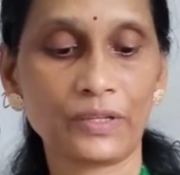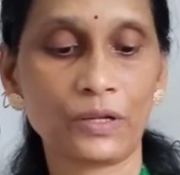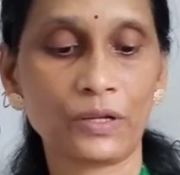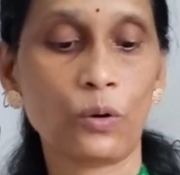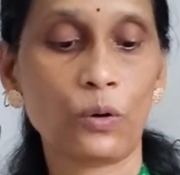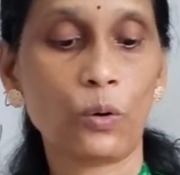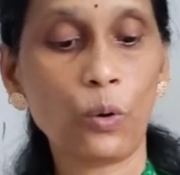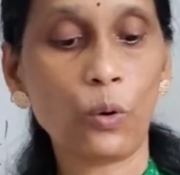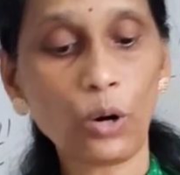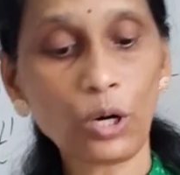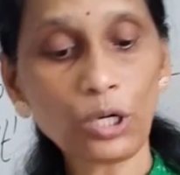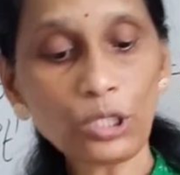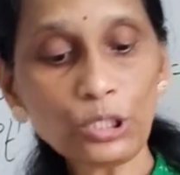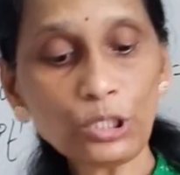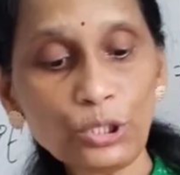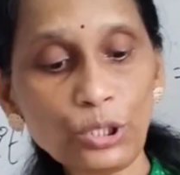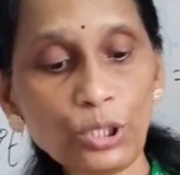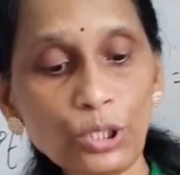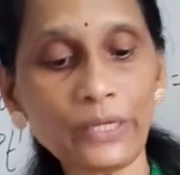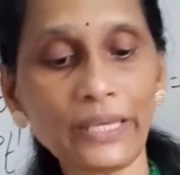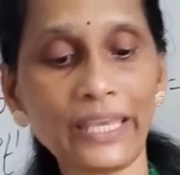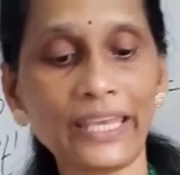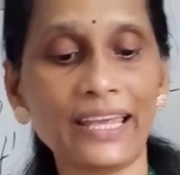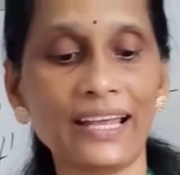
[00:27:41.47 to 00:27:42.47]
although
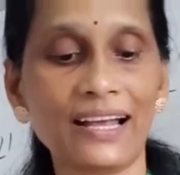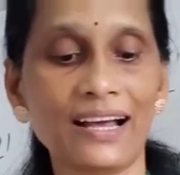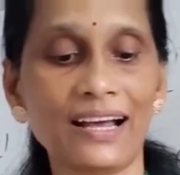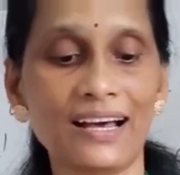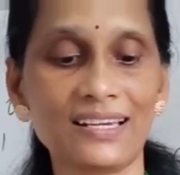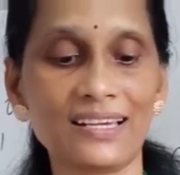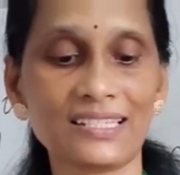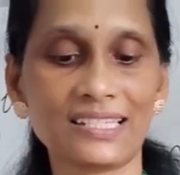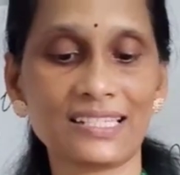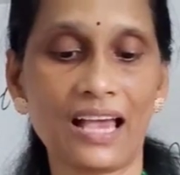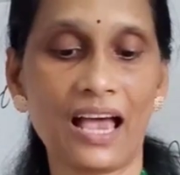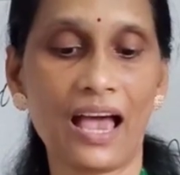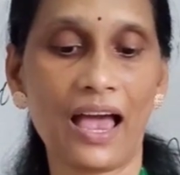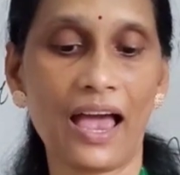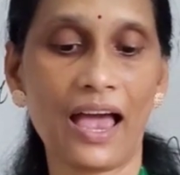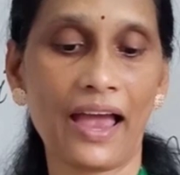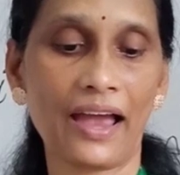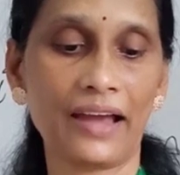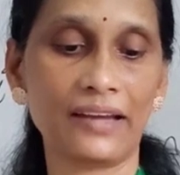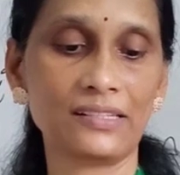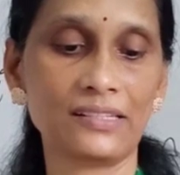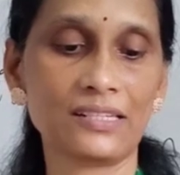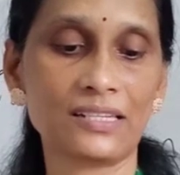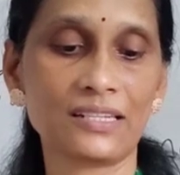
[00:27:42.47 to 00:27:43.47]
he has
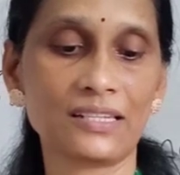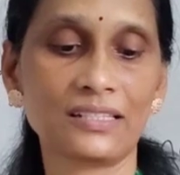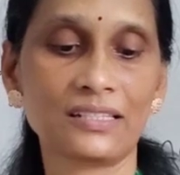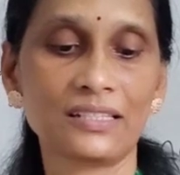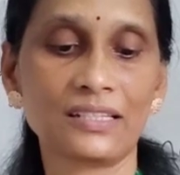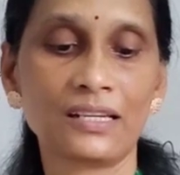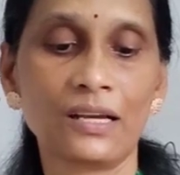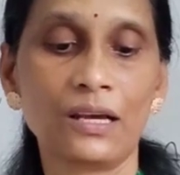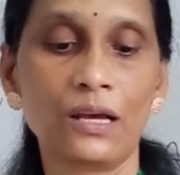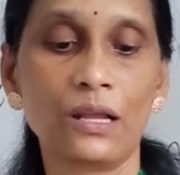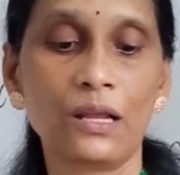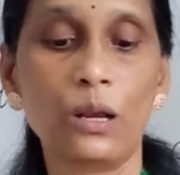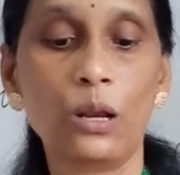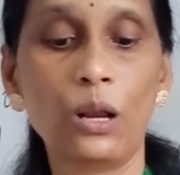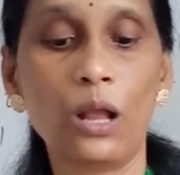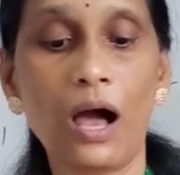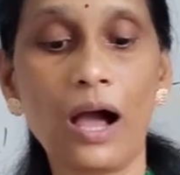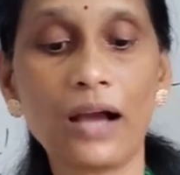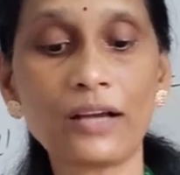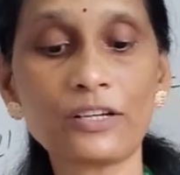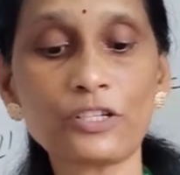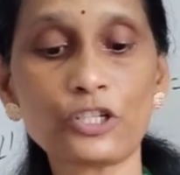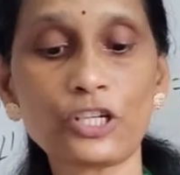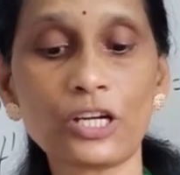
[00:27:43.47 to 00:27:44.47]
had
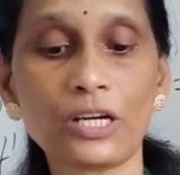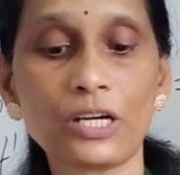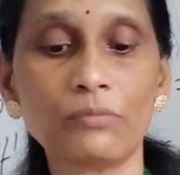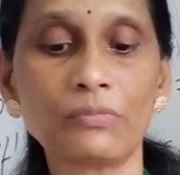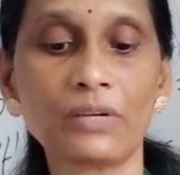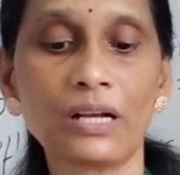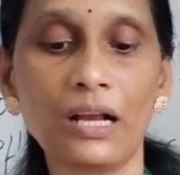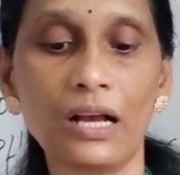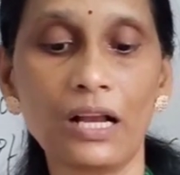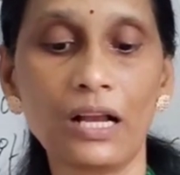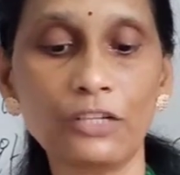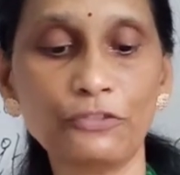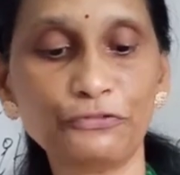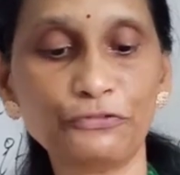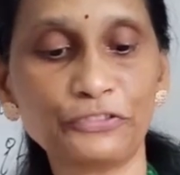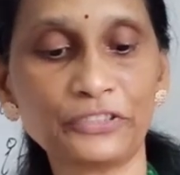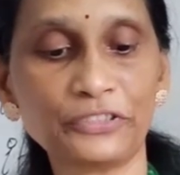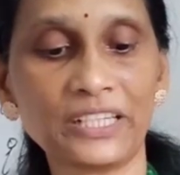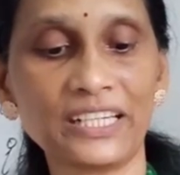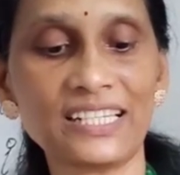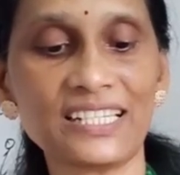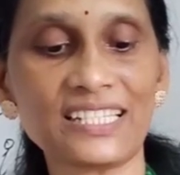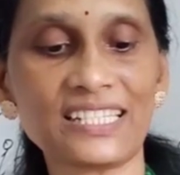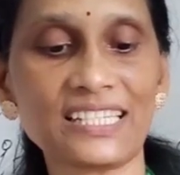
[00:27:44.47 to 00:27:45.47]
long-term
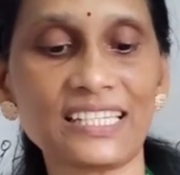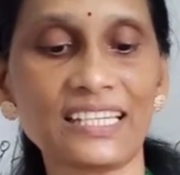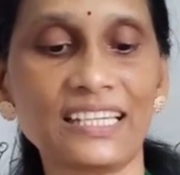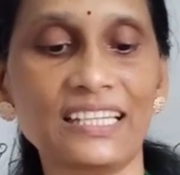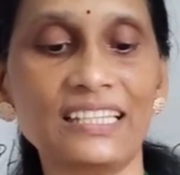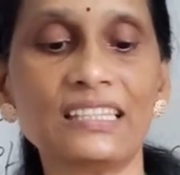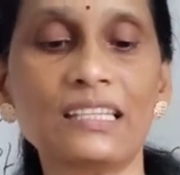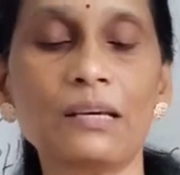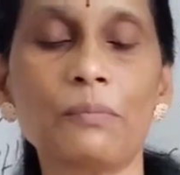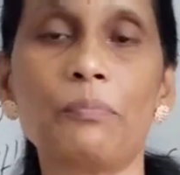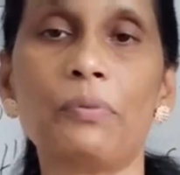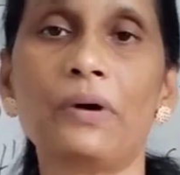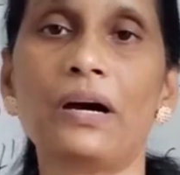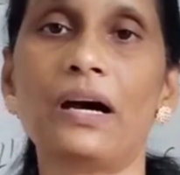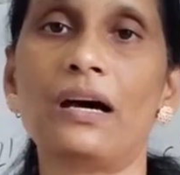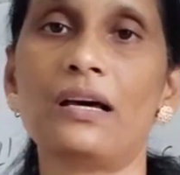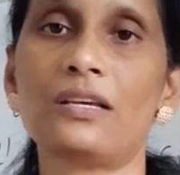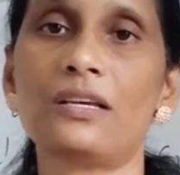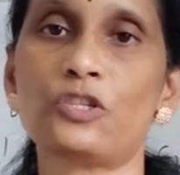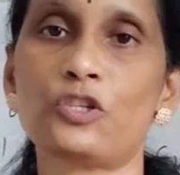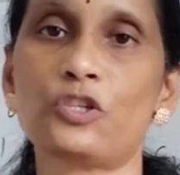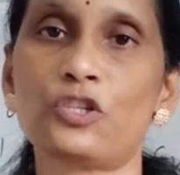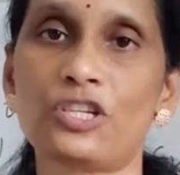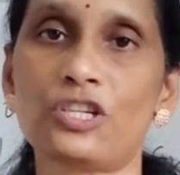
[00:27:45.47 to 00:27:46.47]
girlfriends in the
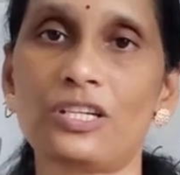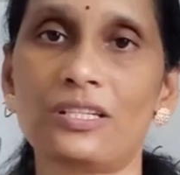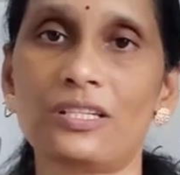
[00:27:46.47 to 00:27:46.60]
past.